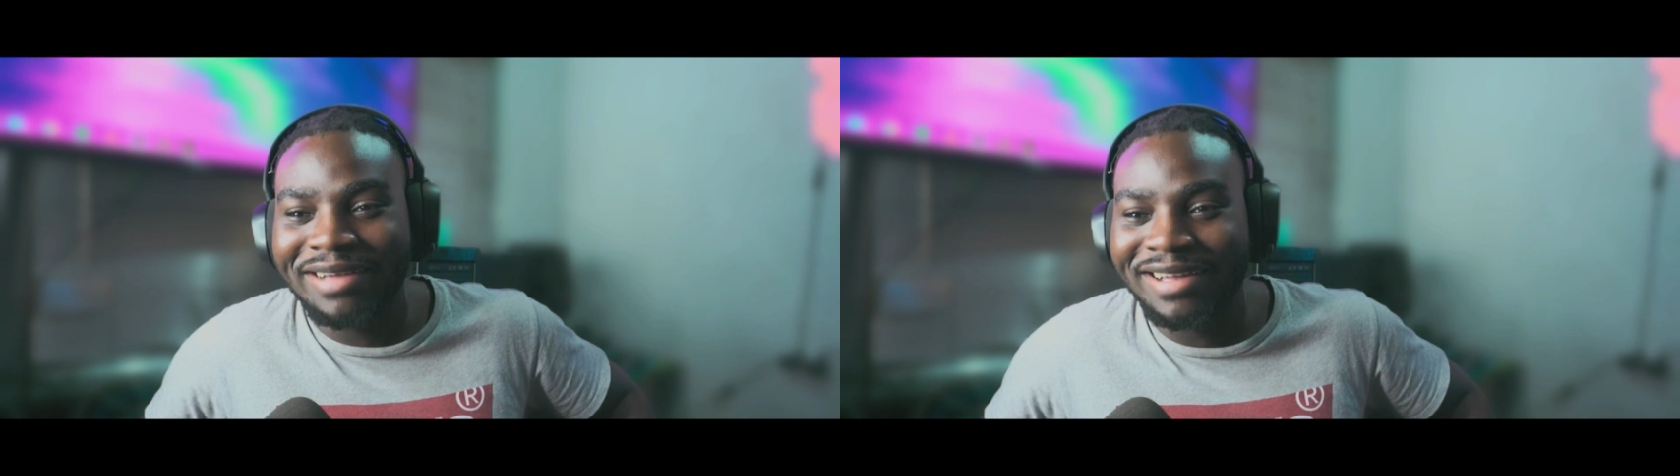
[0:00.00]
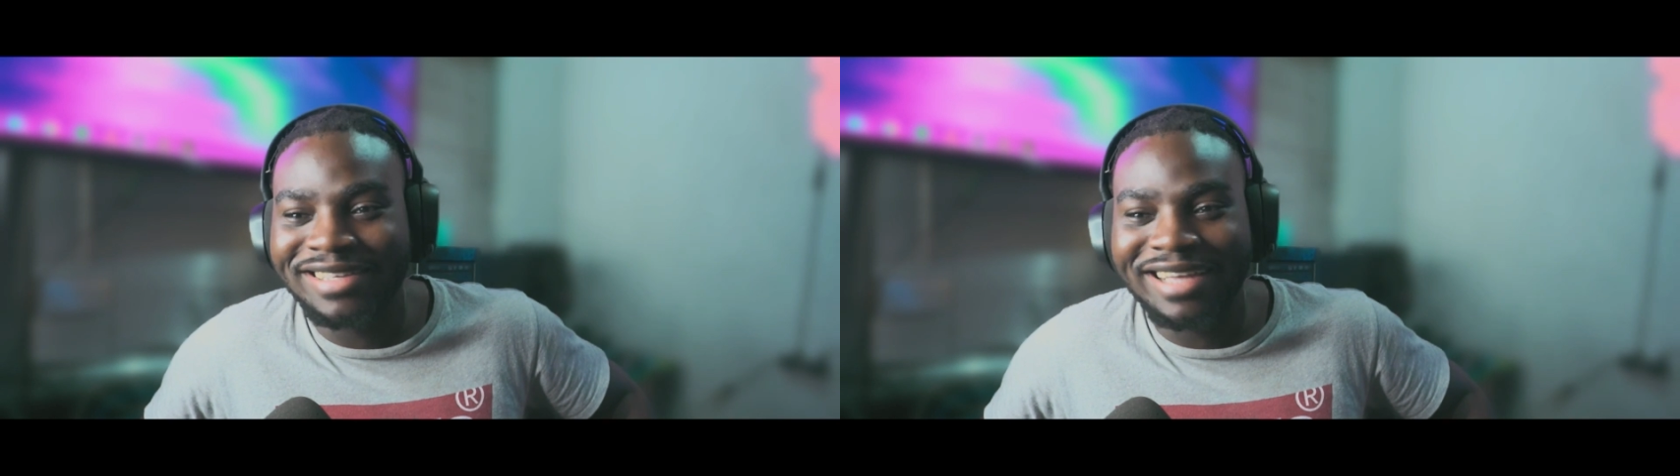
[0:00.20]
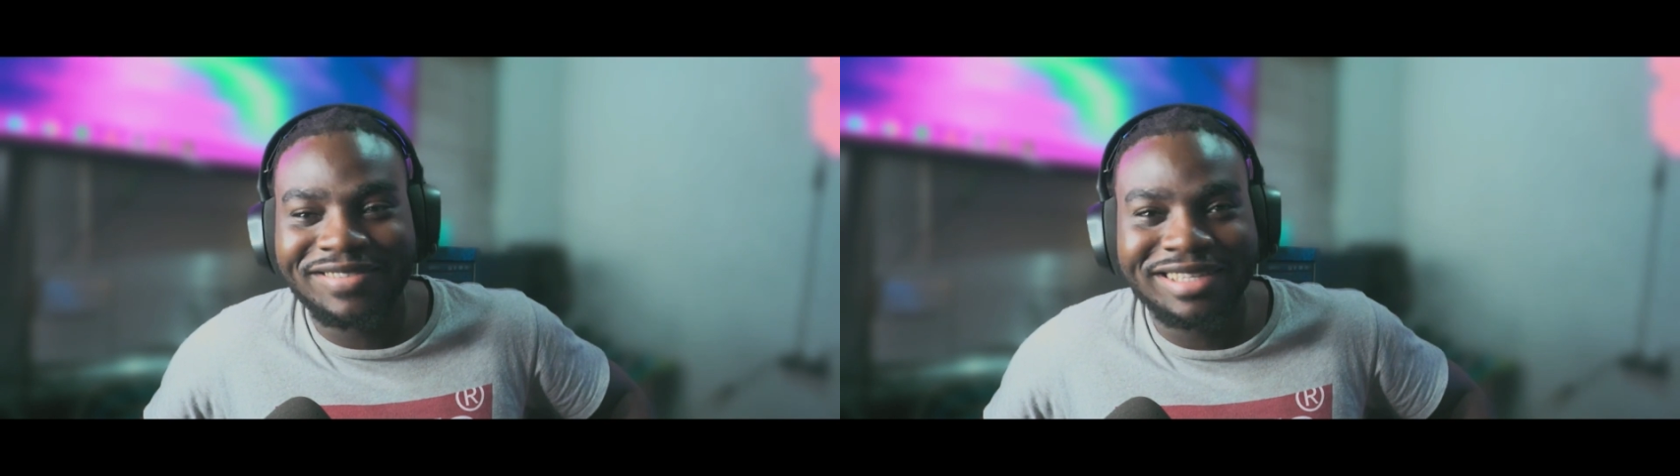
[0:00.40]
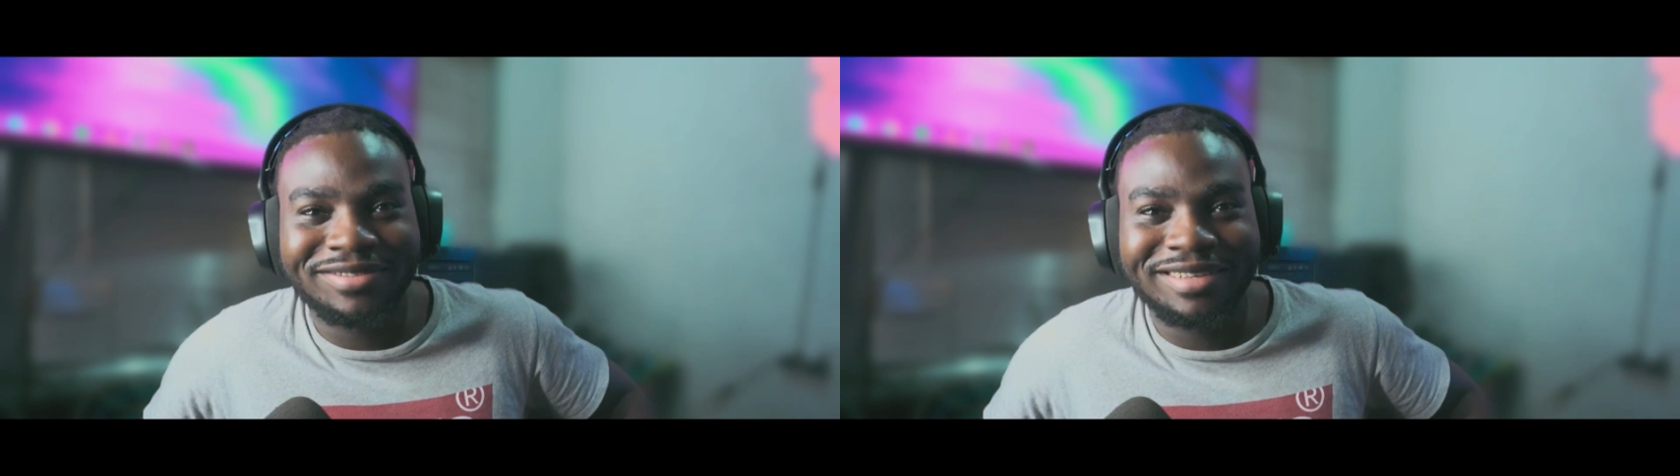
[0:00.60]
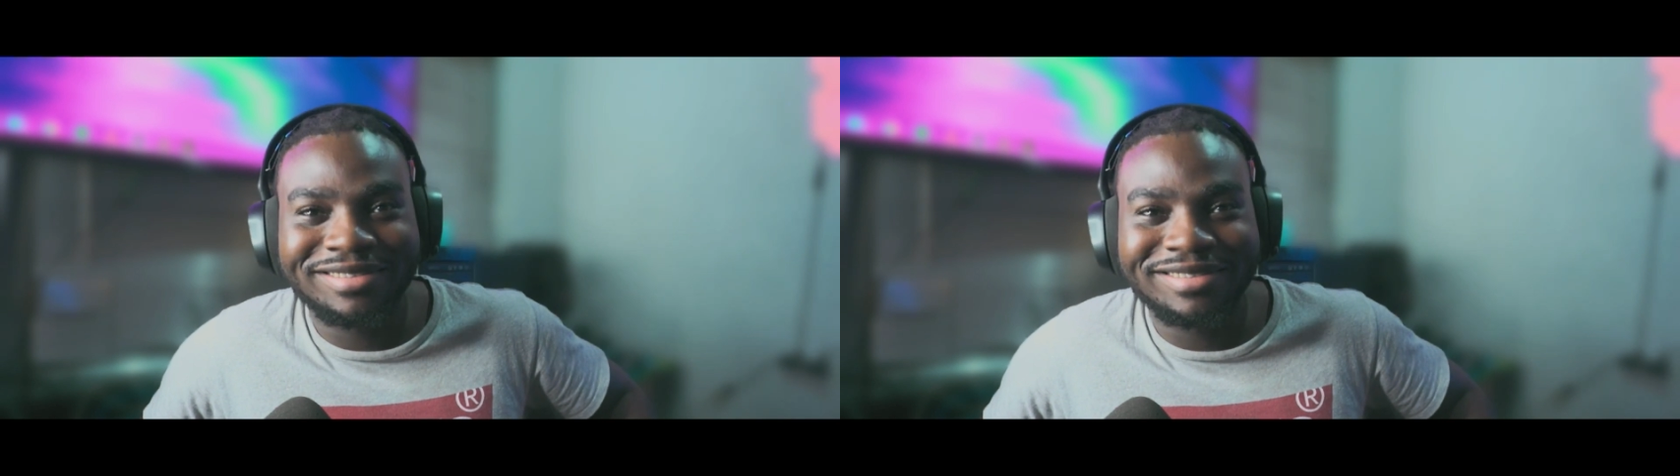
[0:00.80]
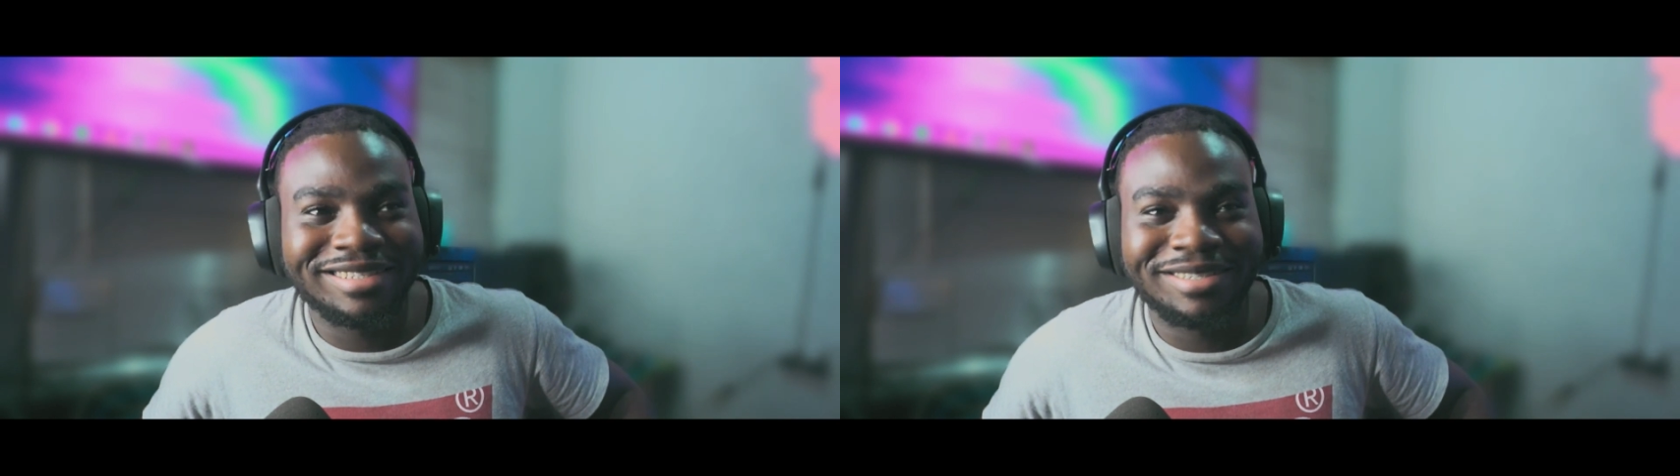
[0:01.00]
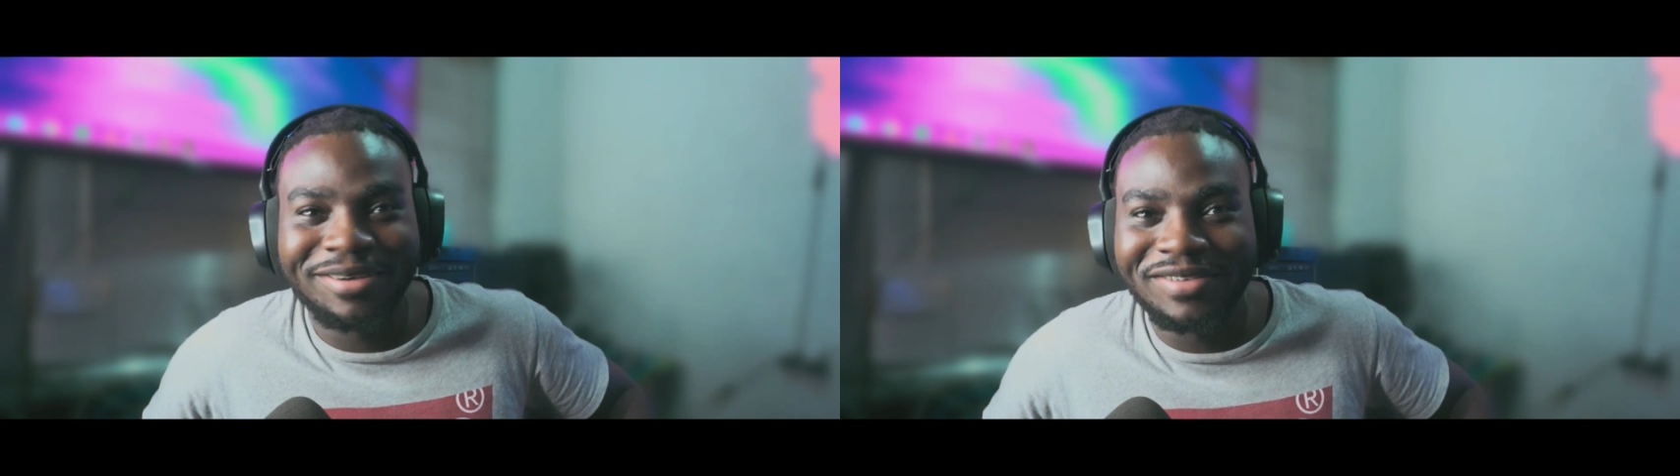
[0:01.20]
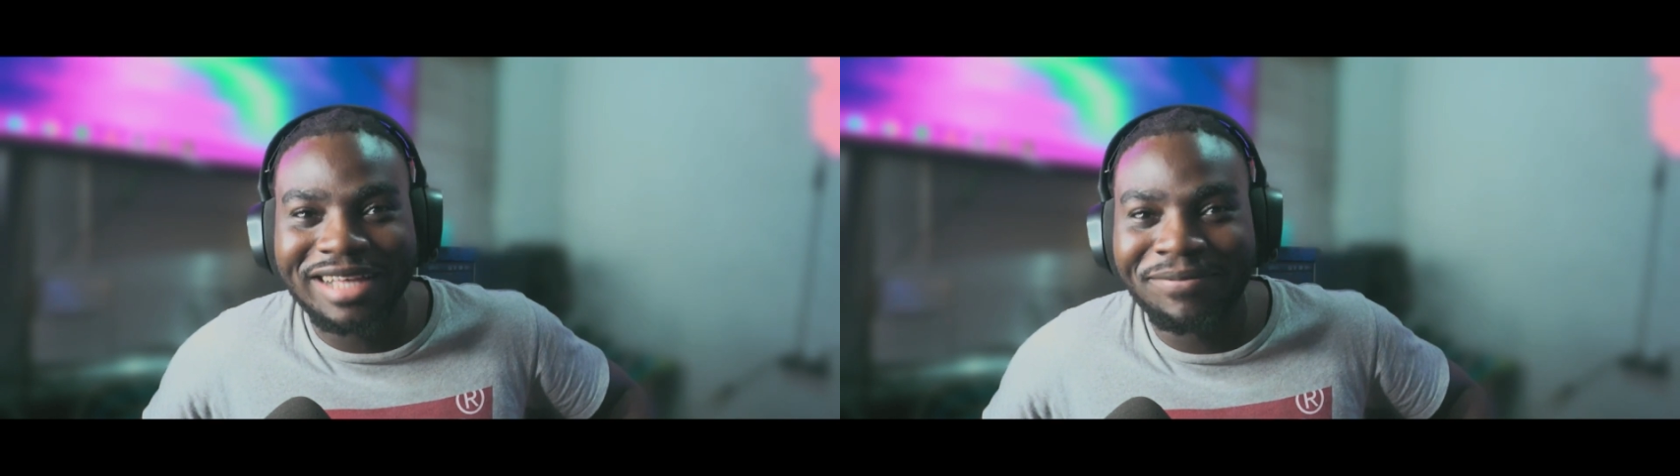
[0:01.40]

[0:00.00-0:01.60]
I already have the toughest.